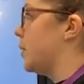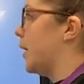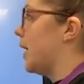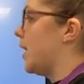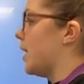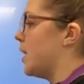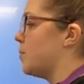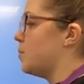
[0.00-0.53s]

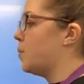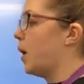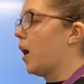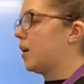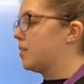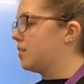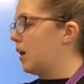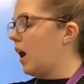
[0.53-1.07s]
here, but
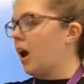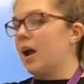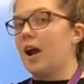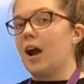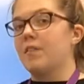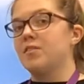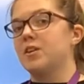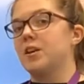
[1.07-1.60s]
I
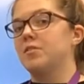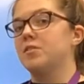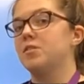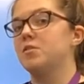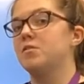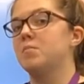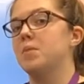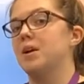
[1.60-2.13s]
haven't given you
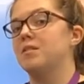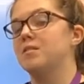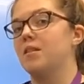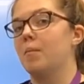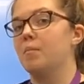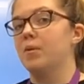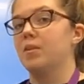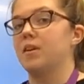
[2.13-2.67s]
the mixed
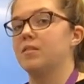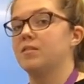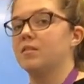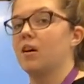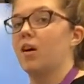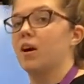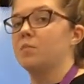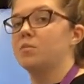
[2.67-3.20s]
number this time.